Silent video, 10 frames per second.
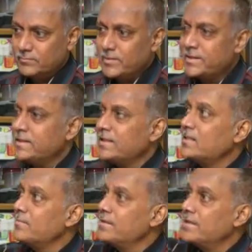Message
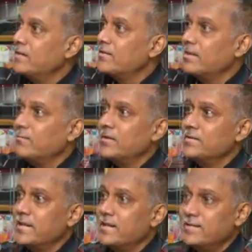has to be sent to
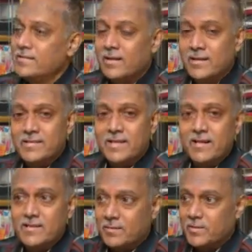someone, say son is
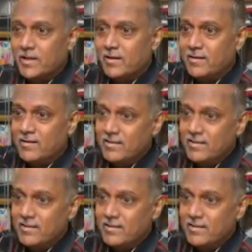there in some other,